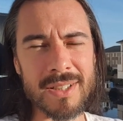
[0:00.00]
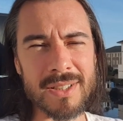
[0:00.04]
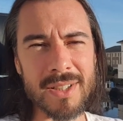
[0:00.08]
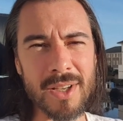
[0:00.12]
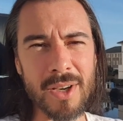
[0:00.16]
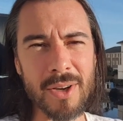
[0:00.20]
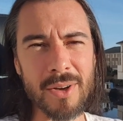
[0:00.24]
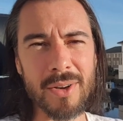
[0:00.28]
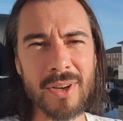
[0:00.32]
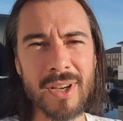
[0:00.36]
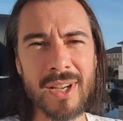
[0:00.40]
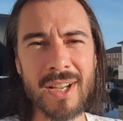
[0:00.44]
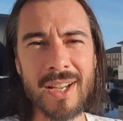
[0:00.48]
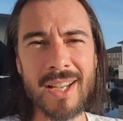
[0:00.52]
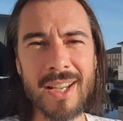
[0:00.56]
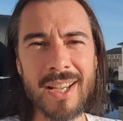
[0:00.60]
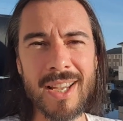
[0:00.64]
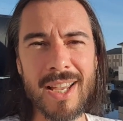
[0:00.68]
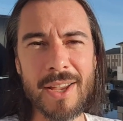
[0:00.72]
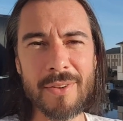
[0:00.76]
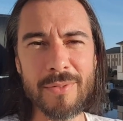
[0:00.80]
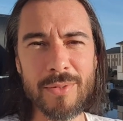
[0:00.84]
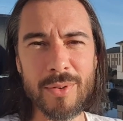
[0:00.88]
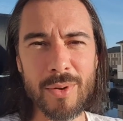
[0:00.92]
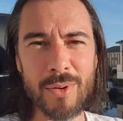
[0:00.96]
So
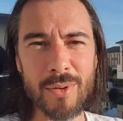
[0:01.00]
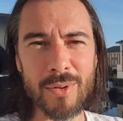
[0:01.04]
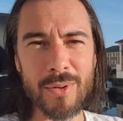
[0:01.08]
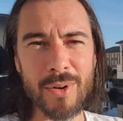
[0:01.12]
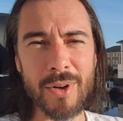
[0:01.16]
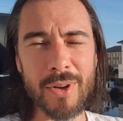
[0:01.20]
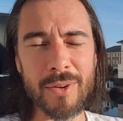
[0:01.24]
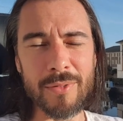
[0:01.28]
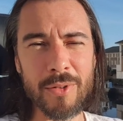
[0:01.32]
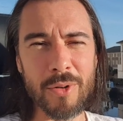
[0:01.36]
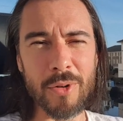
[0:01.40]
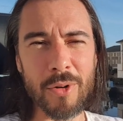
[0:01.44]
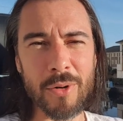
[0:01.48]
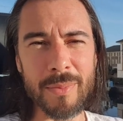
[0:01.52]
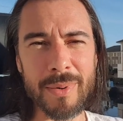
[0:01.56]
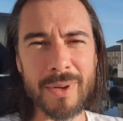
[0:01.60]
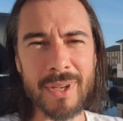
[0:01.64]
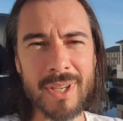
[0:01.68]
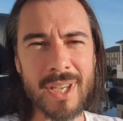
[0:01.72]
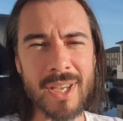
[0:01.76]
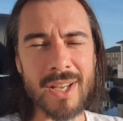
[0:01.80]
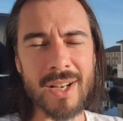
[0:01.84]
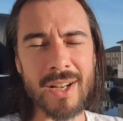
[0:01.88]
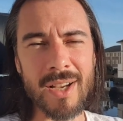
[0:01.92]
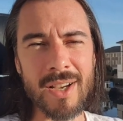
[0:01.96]
if you're a
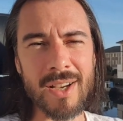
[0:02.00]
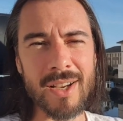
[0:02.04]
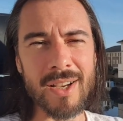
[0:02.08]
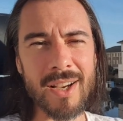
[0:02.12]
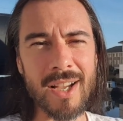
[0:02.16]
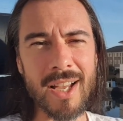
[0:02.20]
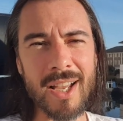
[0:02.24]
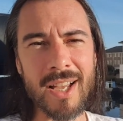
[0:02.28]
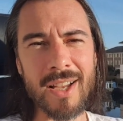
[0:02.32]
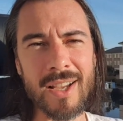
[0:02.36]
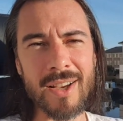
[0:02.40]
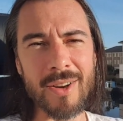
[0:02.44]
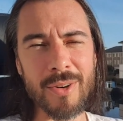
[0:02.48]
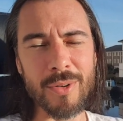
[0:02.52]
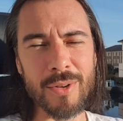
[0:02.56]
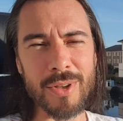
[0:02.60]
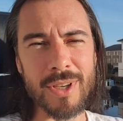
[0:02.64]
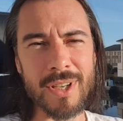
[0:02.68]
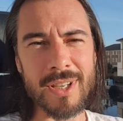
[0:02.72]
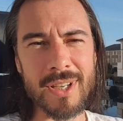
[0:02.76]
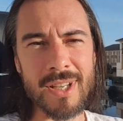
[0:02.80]
beginner or you